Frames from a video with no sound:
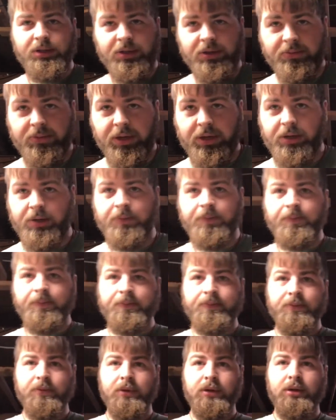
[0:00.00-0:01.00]
me,
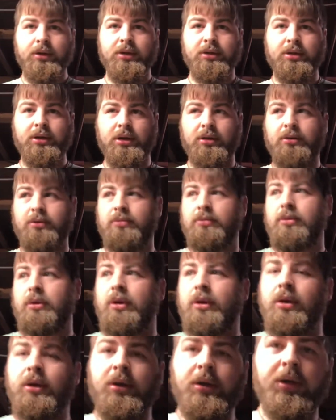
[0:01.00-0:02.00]
so
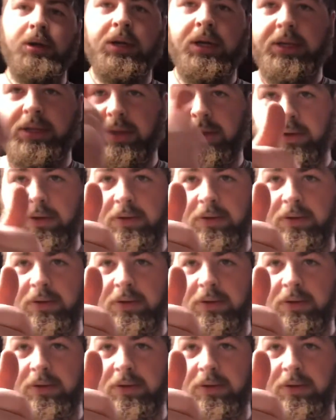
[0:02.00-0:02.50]
that's